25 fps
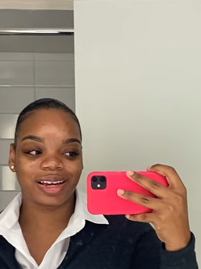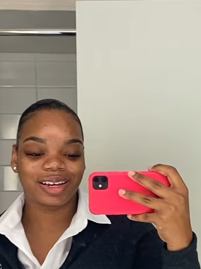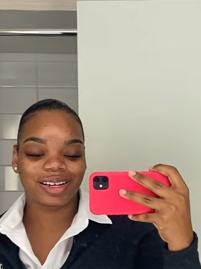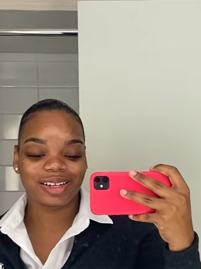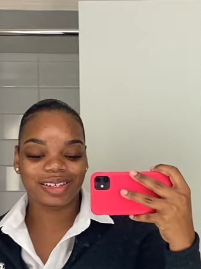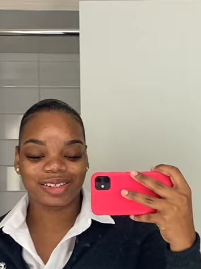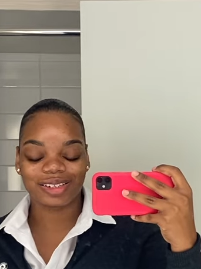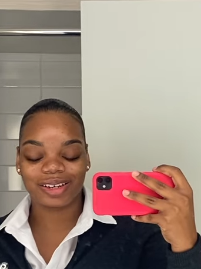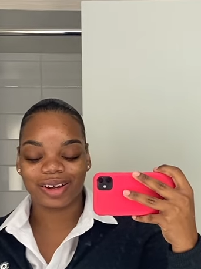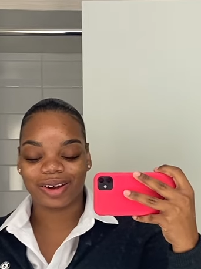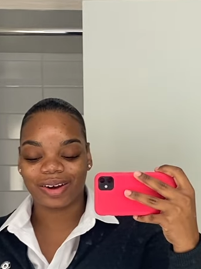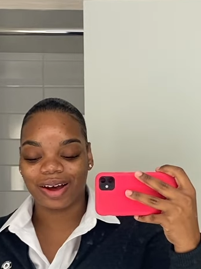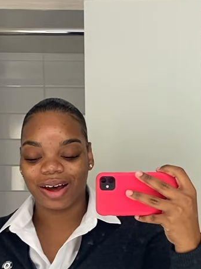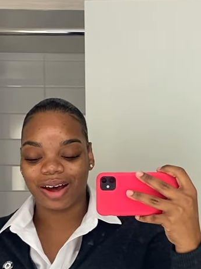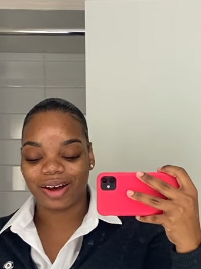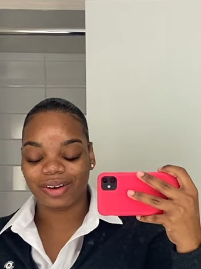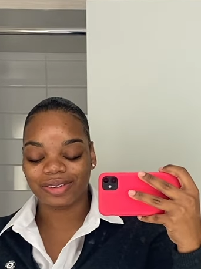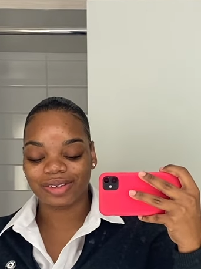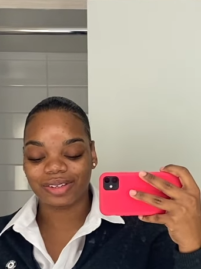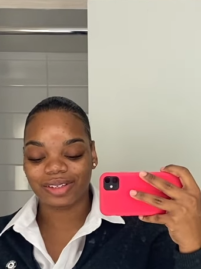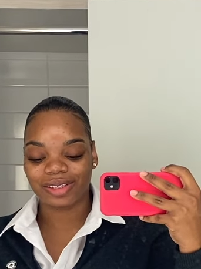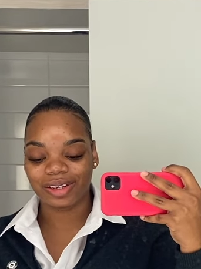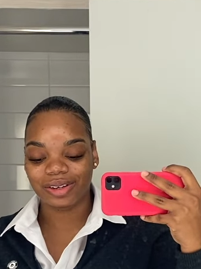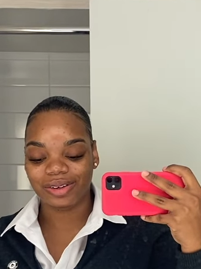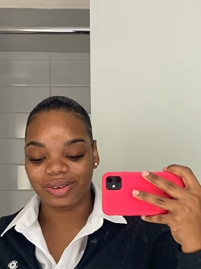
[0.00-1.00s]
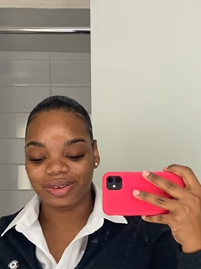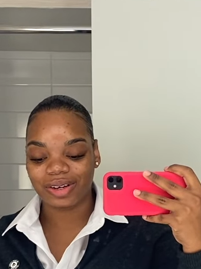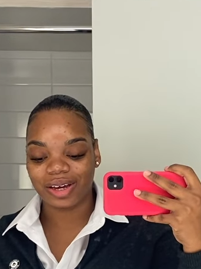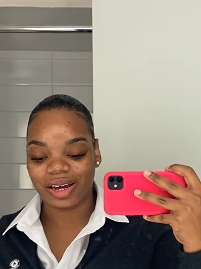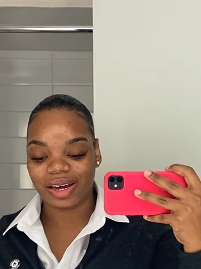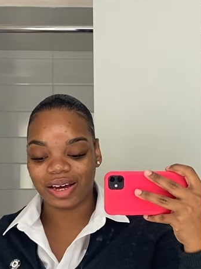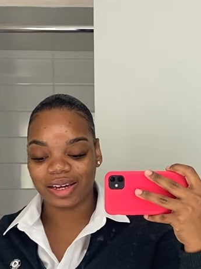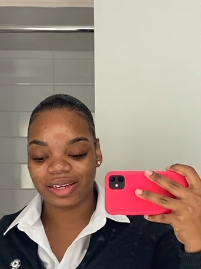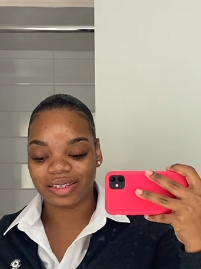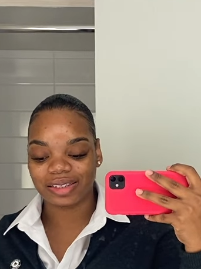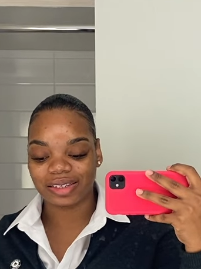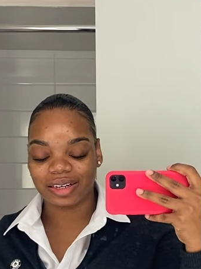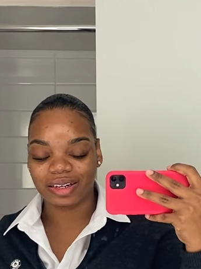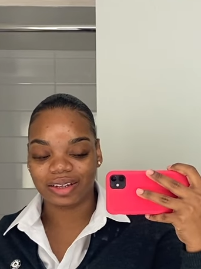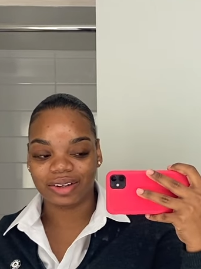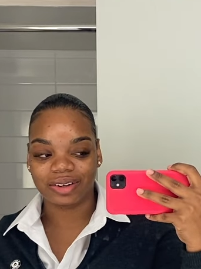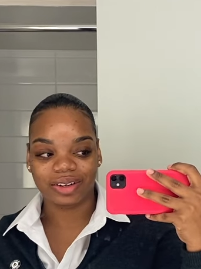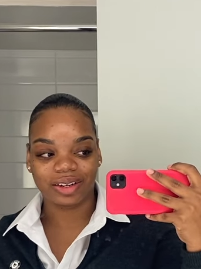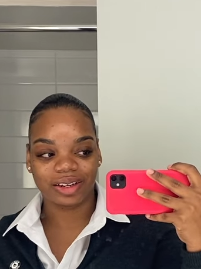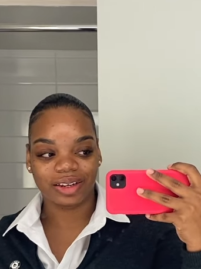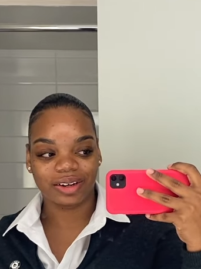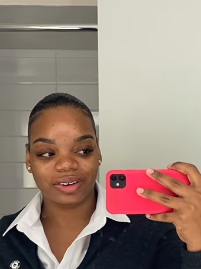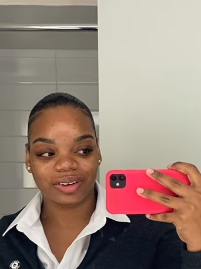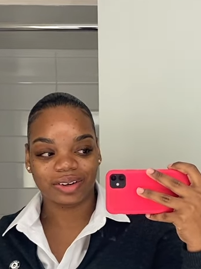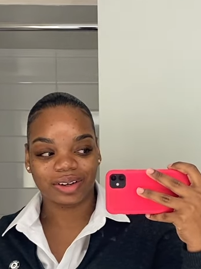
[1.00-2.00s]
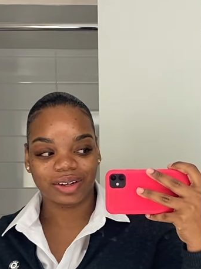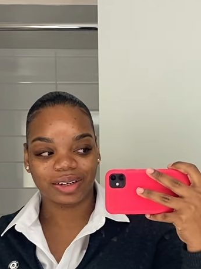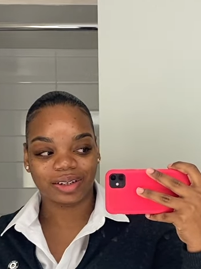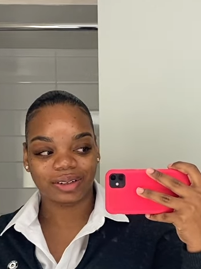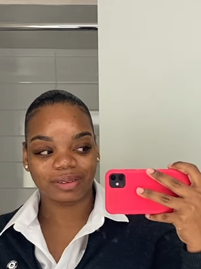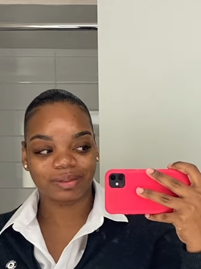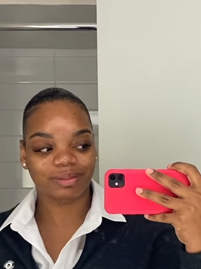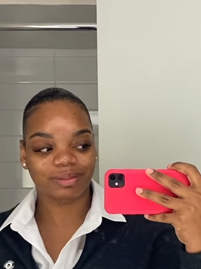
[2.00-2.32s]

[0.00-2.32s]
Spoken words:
So I'll see you guys a little later on.